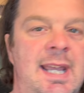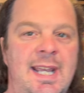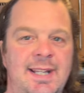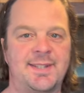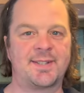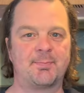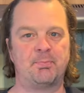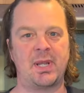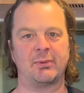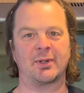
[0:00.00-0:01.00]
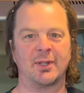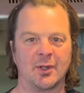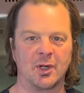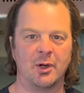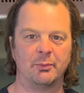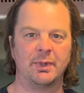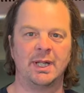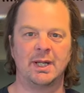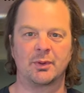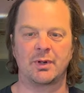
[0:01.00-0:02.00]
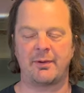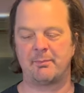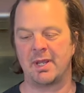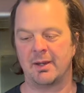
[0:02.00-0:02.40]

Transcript: It's beer o'clock on Real Ale Craft Beer.